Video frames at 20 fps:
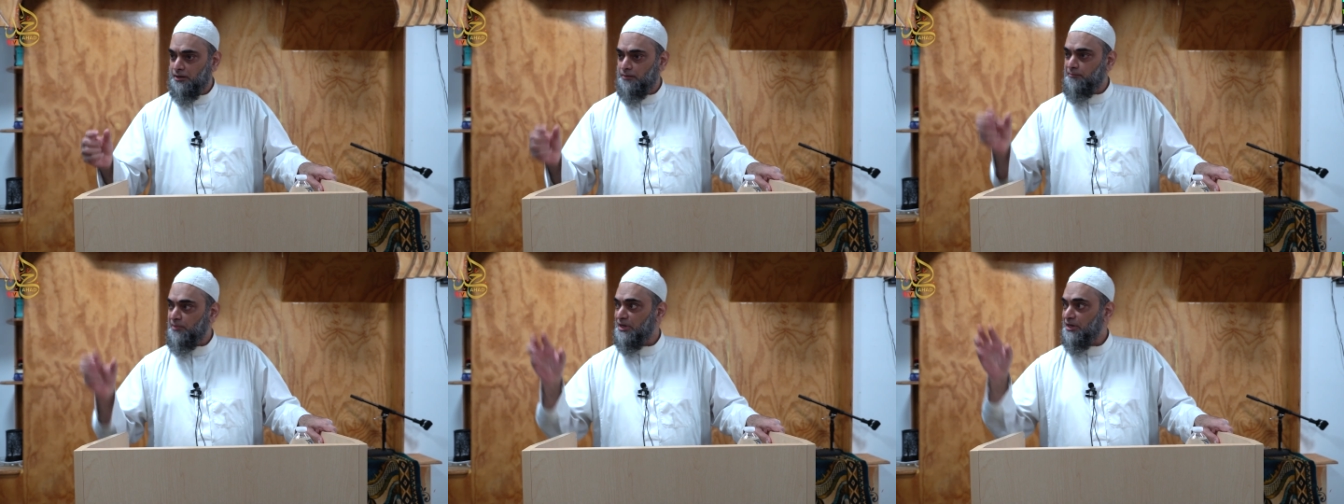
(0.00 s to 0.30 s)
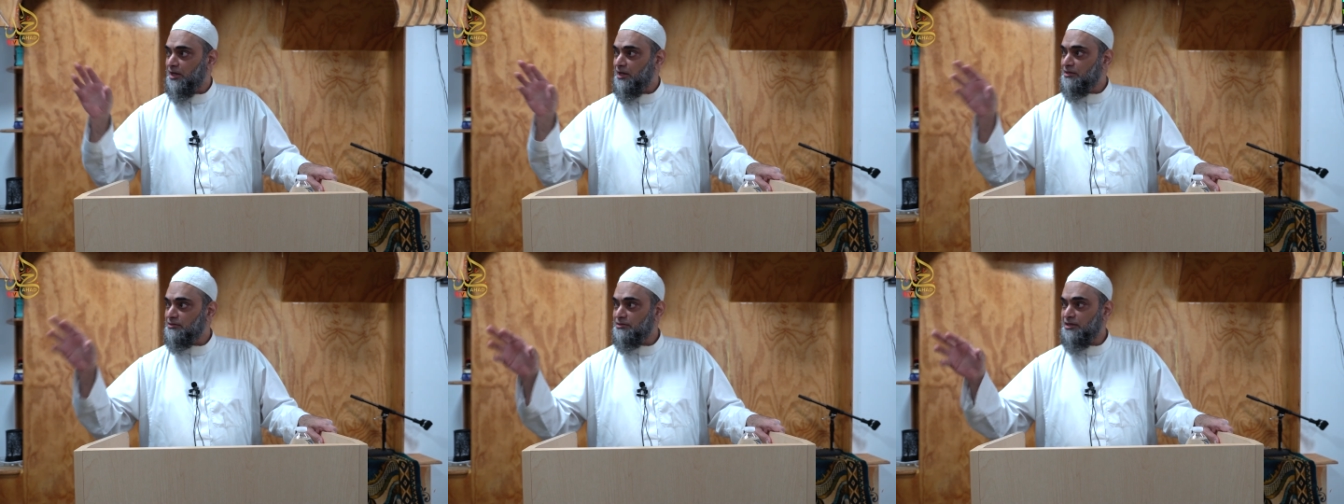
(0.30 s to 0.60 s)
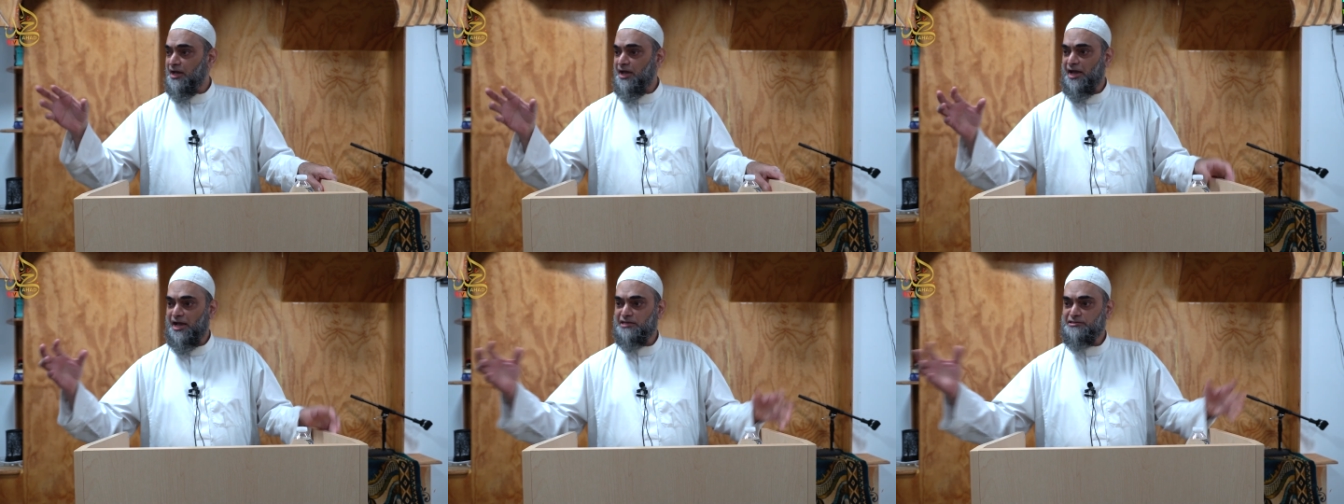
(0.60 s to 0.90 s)
but
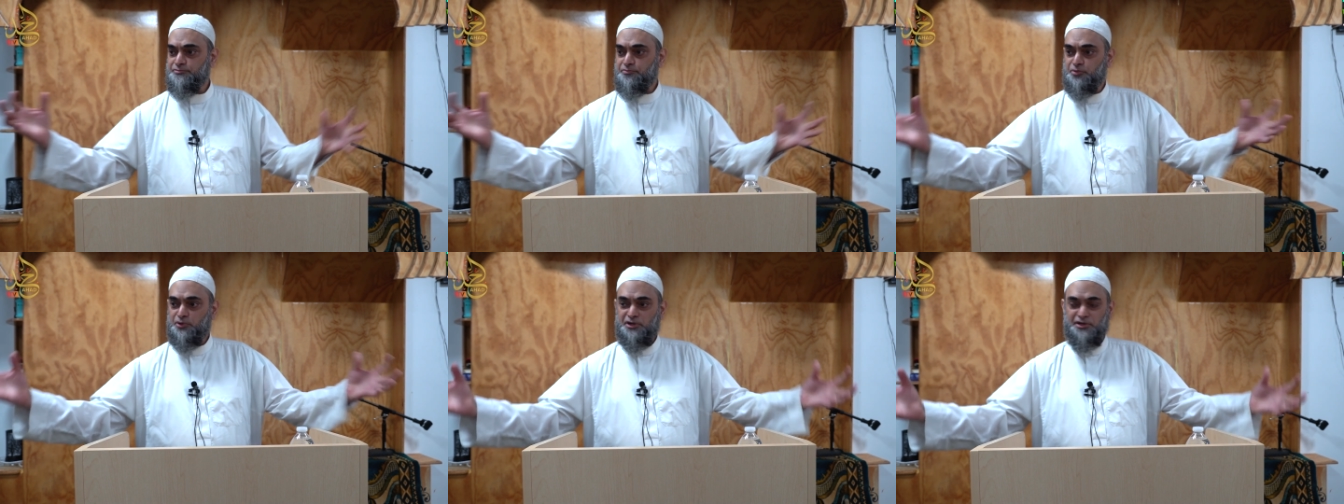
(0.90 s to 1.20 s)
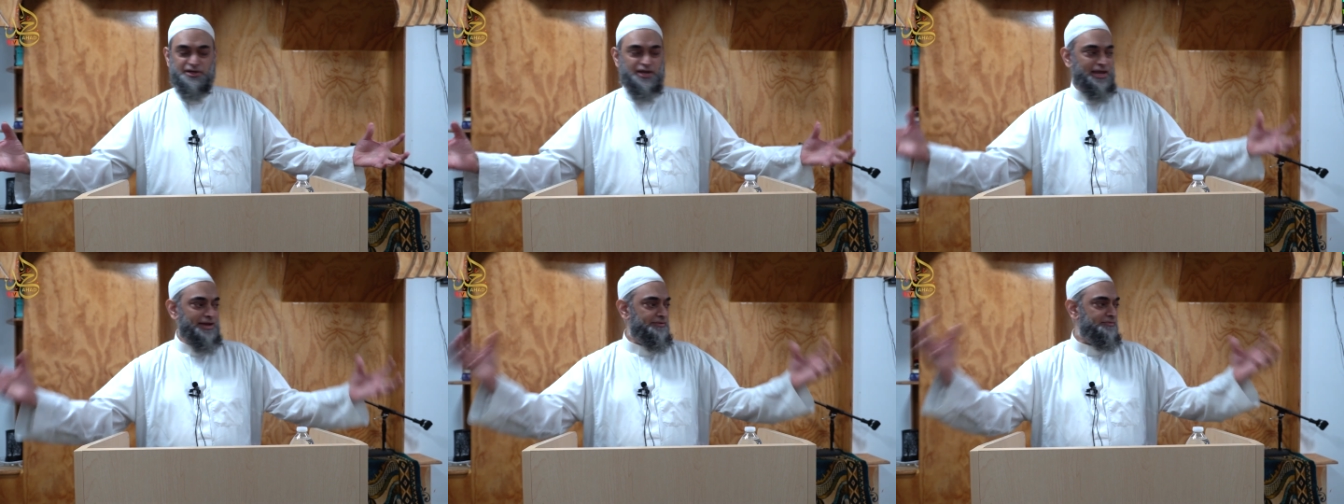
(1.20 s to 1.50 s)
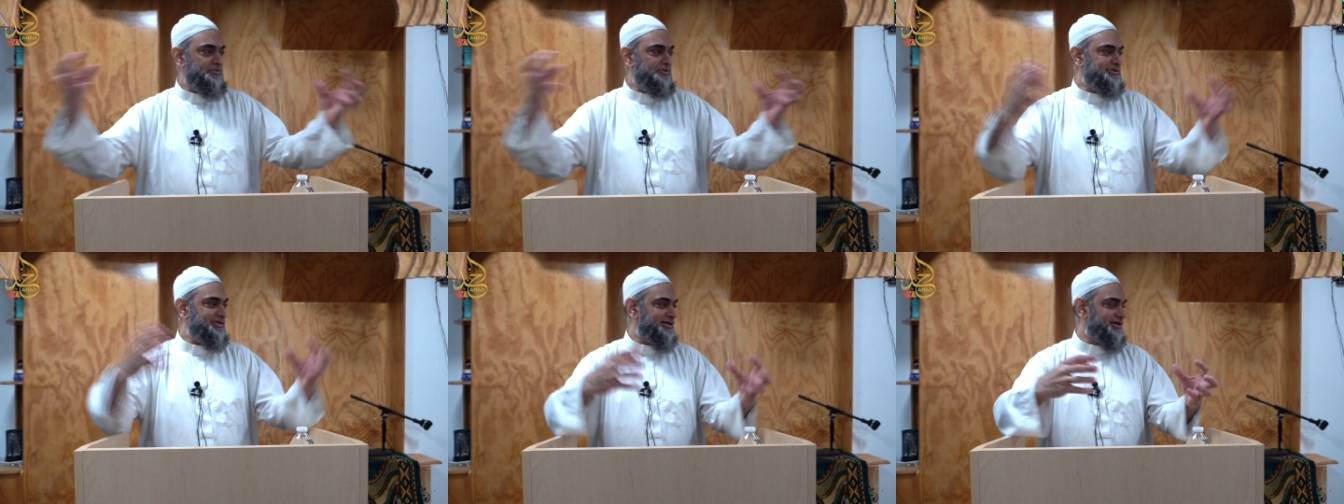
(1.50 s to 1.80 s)
Allah has put it
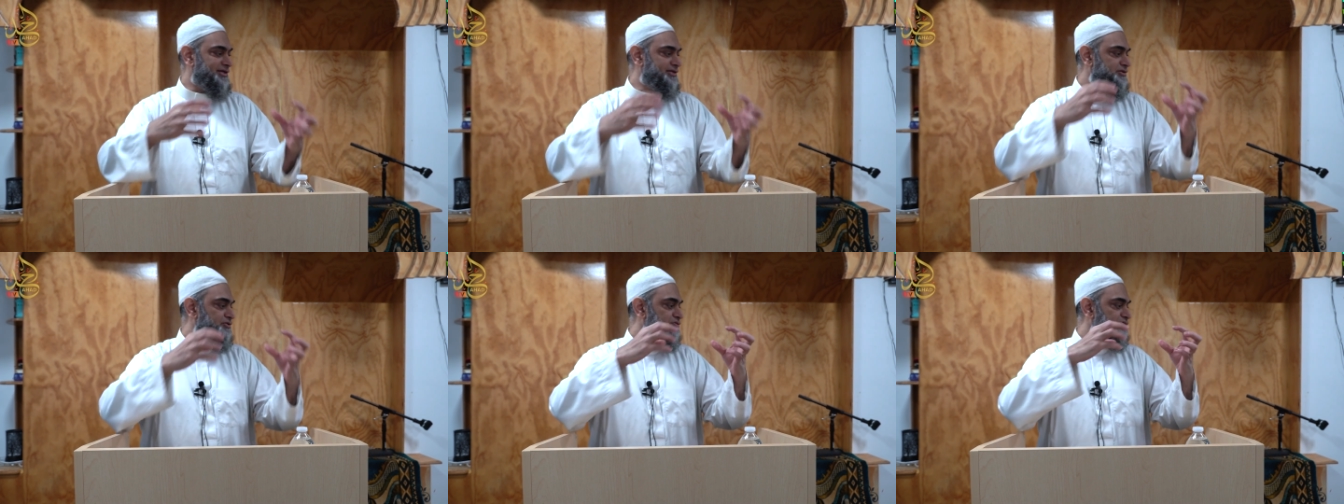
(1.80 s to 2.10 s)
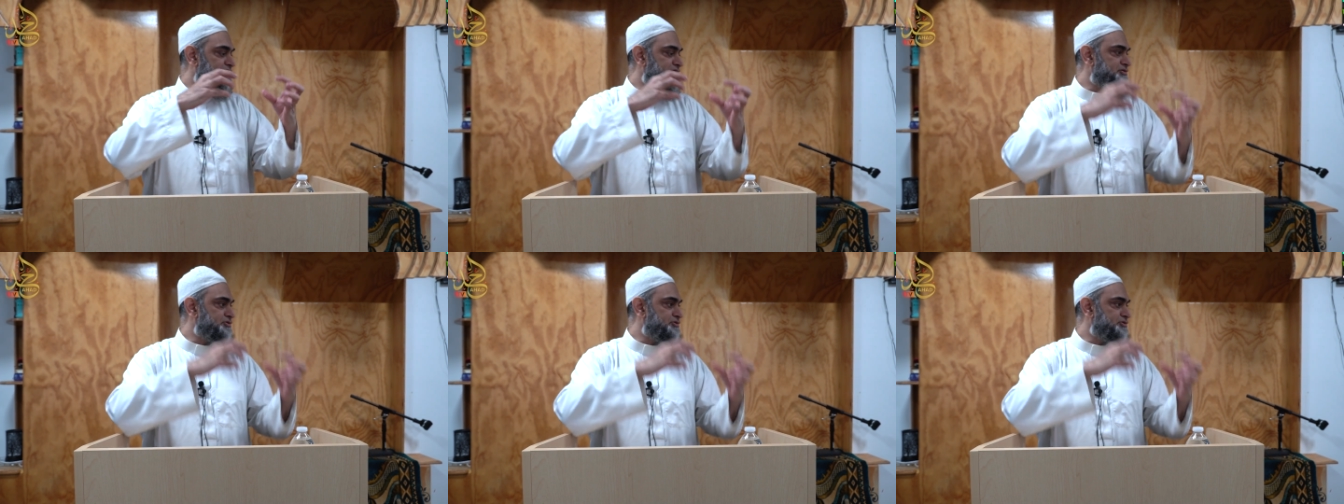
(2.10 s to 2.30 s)
everything into the